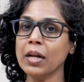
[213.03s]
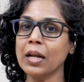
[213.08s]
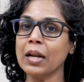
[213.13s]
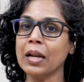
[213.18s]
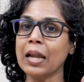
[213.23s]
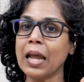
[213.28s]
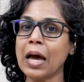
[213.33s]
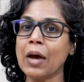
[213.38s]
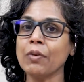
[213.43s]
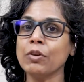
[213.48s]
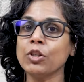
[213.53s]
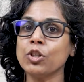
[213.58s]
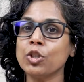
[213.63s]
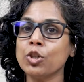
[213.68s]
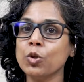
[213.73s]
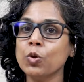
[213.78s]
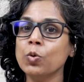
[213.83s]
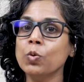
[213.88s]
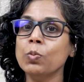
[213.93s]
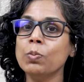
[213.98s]
allowing
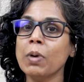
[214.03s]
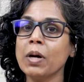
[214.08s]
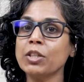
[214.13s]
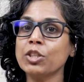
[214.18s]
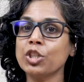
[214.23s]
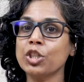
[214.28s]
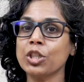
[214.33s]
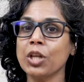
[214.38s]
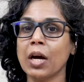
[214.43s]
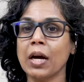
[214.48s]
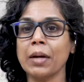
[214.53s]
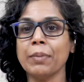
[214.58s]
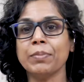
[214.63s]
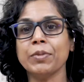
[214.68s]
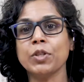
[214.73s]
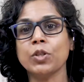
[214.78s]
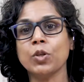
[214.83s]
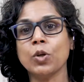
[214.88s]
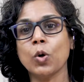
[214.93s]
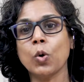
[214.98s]
too much time
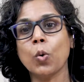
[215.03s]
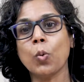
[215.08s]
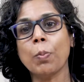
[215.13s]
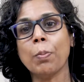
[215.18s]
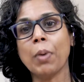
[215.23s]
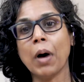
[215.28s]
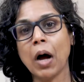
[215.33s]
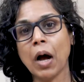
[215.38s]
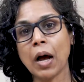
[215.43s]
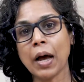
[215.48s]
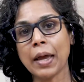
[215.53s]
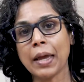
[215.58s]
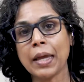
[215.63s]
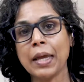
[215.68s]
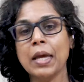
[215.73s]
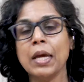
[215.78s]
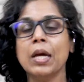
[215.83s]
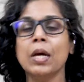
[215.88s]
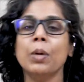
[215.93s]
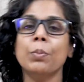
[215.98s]
to go by
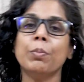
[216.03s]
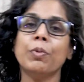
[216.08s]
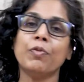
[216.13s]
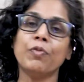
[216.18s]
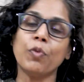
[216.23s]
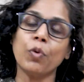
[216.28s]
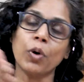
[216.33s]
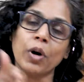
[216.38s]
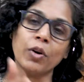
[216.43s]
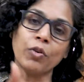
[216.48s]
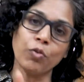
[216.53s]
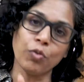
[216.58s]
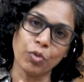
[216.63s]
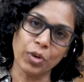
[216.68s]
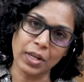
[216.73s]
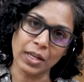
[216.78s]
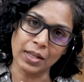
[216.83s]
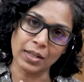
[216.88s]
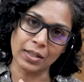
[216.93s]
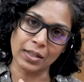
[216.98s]
before I
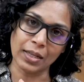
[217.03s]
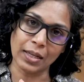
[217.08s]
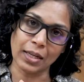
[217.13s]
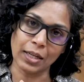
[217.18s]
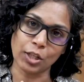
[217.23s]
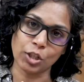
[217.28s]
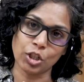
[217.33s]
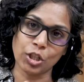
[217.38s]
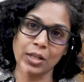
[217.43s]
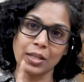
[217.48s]
re-engage.